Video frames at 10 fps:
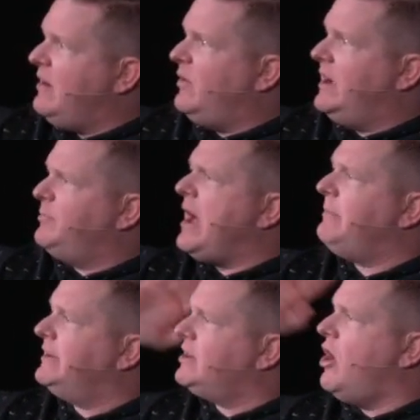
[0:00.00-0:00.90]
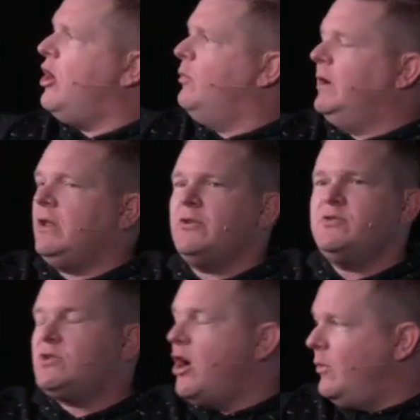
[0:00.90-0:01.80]
that way, probably to Caldwell, all
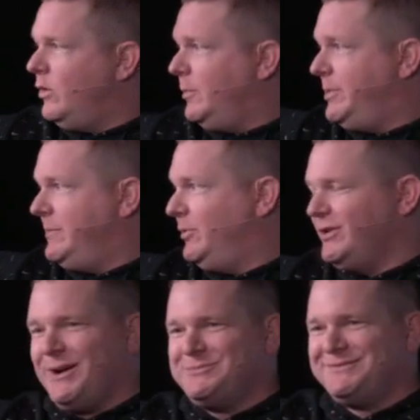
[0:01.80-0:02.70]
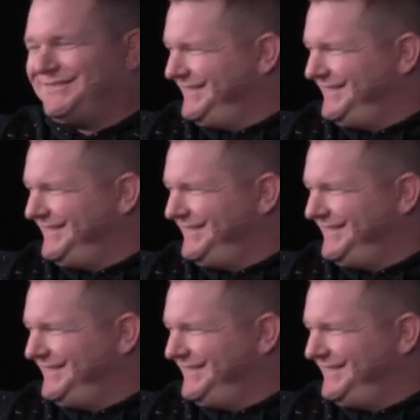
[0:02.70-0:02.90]
you Caldwell people. Now,